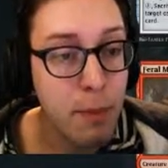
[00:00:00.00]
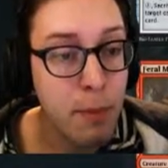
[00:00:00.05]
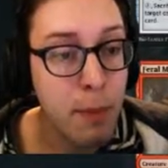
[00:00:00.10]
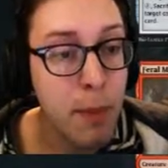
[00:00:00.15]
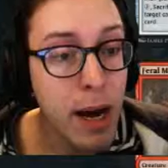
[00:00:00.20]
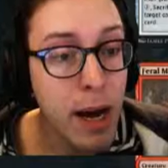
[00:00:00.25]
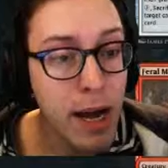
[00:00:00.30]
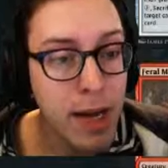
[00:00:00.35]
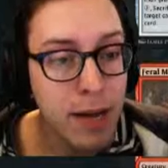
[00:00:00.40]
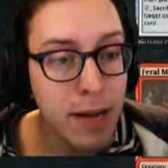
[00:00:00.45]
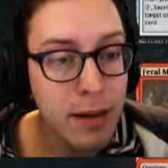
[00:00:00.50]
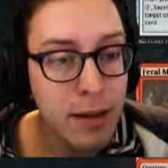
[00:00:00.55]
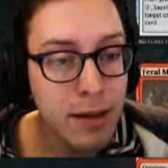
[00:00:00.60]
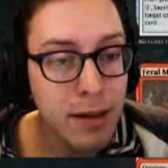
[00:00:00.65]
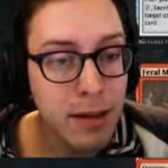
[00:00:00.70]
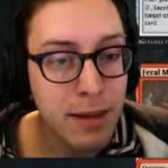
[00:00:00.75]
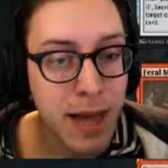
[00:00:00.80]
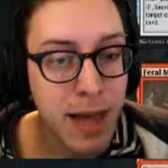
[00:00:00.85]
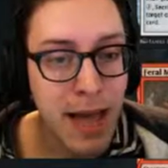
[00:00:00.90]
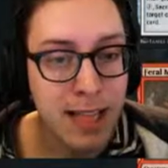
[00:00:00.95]
But
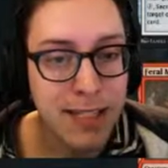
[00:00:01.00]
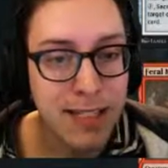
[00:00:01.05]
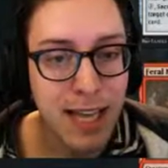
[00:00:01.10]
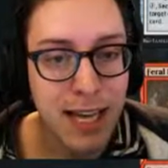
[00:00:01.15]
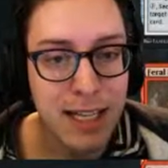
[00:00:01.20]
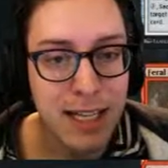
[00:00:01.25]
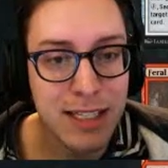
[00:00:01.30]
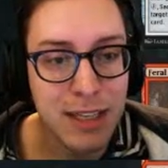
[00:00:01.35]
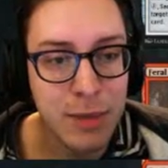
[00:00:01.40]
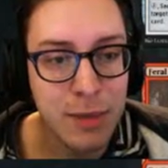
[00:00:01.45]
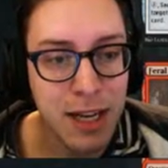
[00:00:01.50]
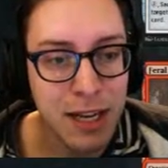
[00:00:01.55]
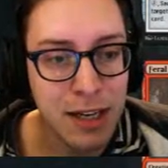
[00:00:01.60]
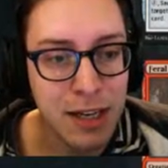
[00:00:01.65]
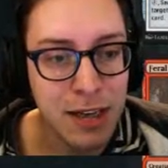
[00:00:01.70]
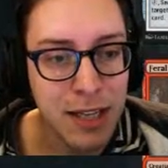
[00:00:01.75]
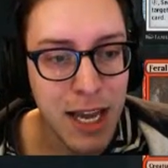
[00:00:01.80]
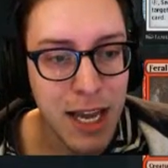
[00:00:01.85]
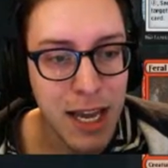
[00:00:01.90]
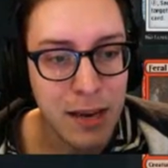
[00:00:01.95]
that second Simic
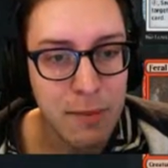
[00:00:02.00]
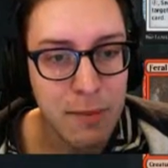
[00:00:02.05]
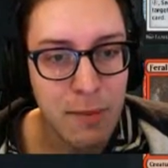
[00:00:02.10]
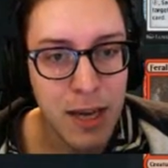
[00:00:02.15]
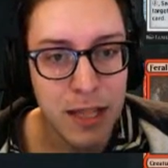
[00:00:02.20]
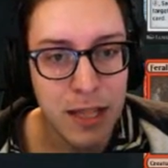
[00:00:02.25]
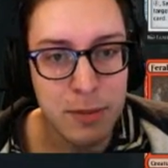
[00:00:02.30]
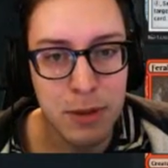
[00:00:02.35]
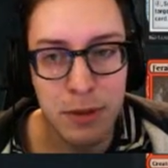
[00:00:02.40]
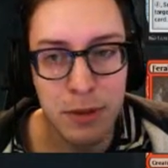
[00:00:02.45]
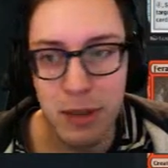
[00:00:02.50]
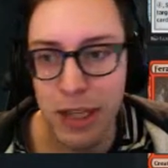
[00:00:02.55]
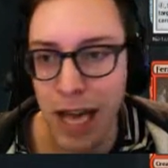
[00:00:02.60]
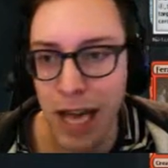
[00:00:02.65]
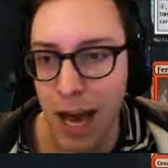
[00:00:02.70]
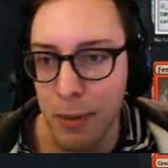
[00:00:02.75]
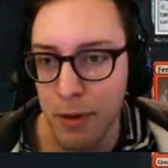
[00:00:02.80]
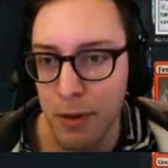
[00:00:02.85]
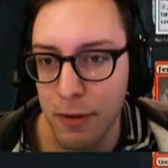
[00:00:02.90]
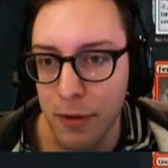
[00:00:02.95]
Guildgate makes me really
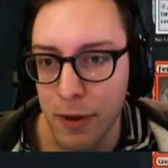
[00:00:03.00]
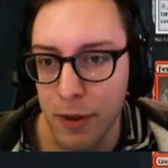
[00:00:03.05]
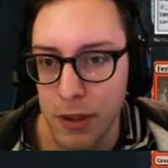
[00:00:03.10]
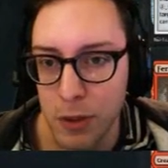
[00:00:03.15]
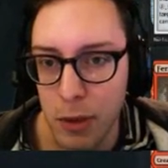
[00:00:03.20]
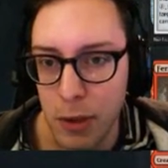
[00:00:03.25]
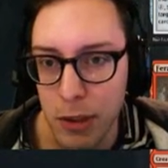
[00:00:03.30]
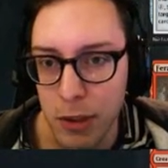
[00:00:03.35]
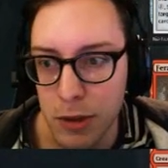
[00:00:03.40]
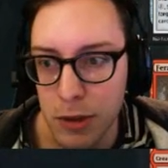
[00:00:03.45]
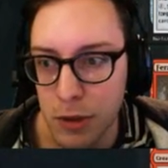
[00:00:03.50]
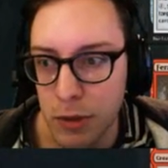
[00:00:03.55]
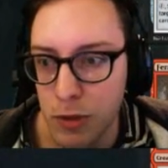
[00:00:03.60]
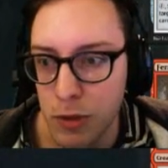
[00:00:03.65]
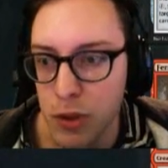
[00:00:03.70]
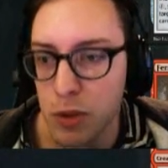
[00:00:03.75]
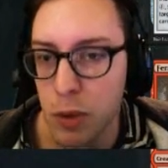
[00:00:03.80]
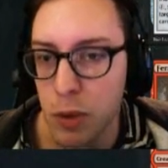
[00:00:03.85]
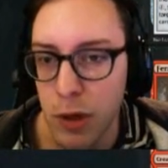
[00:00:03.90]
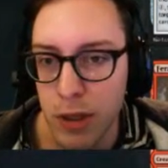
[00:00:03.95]
happy for the
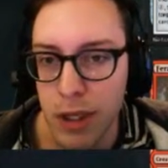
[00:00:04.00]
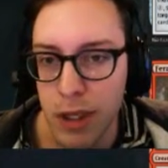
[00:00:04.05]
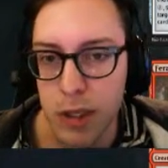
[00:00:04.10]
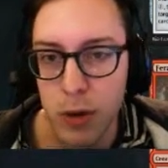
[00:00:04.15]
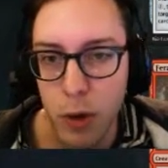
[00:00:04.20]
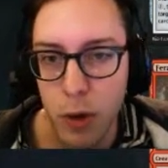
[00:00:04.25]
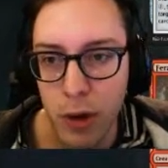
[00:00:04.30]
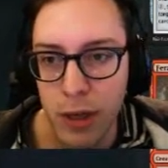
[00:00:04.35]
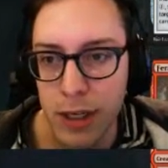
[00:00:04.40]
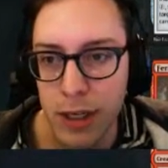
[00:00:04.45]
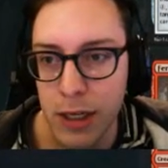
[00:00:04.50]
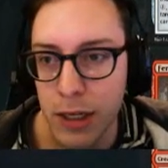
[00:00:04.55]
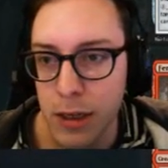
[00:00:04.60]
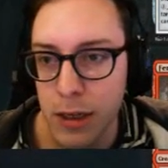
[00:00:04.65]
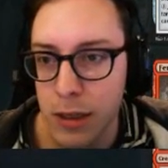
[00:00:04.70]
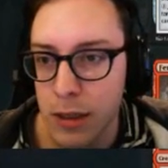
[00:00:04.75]
Swirling Torrent.